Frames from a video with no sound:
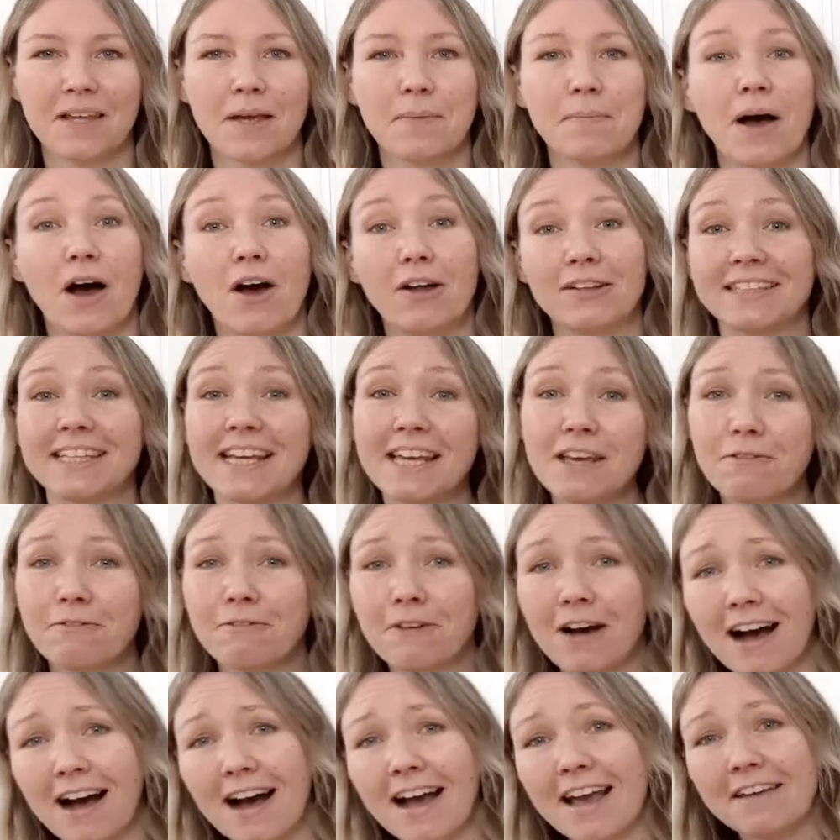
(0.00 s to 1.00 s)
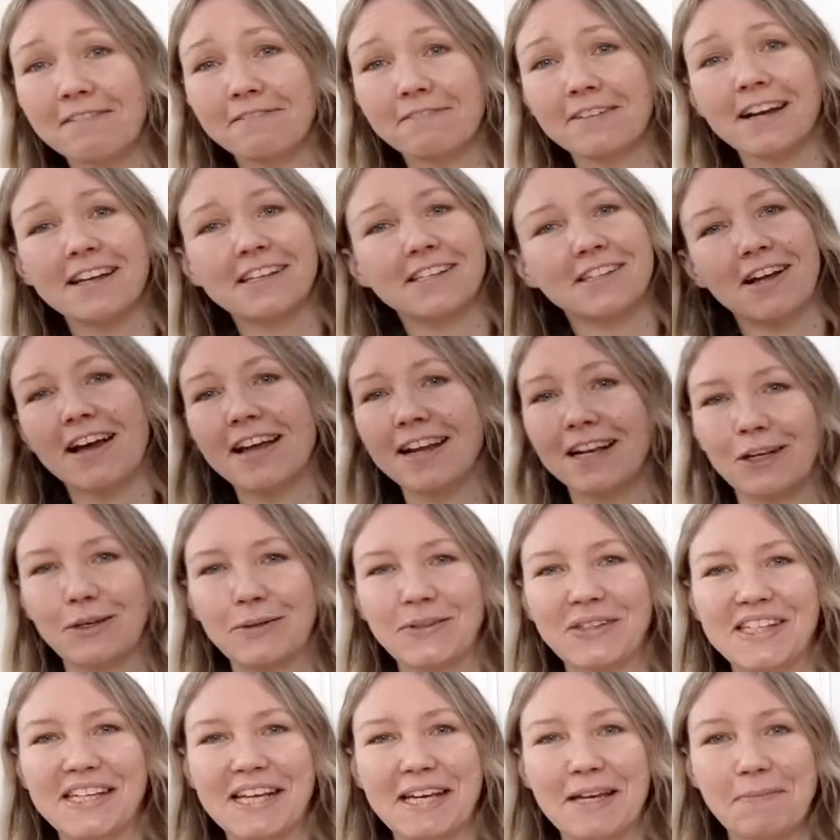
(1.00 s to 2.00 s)
But on day 5, I started
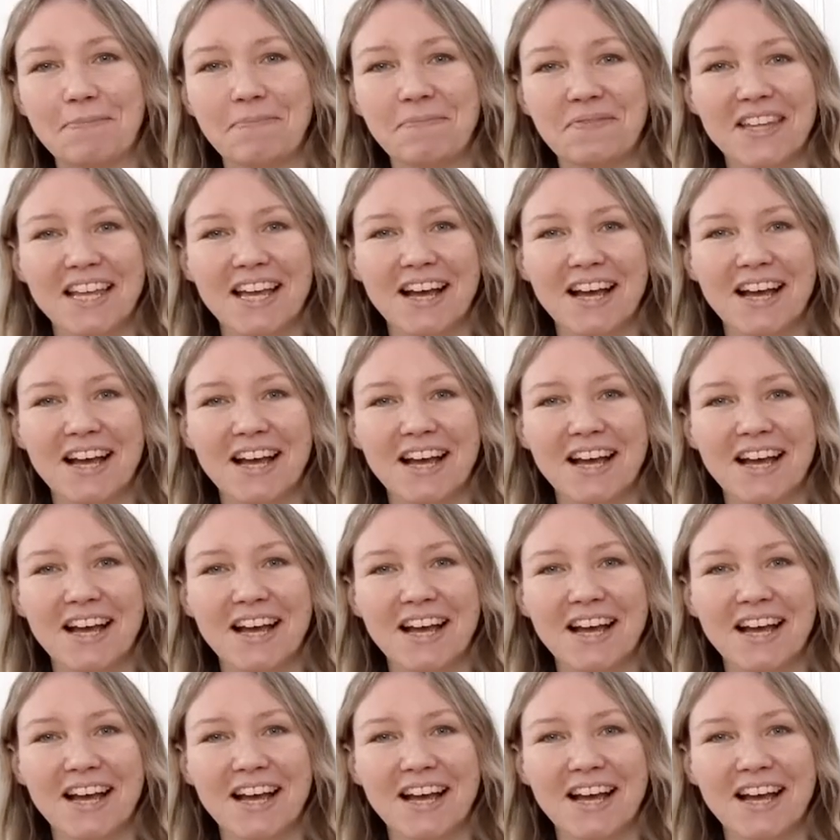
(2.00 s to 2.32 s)
losing it.